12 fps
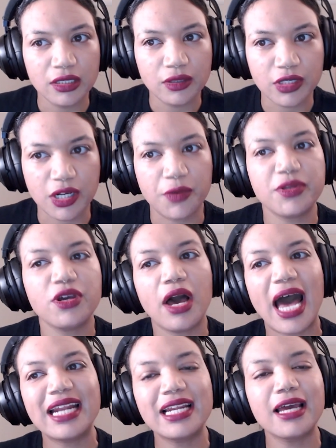You know, when you're
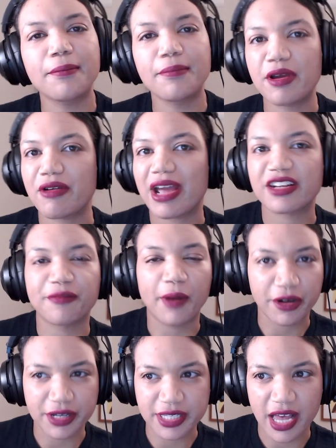handling a myriad of
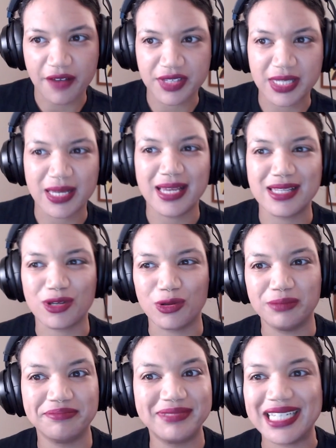microservices or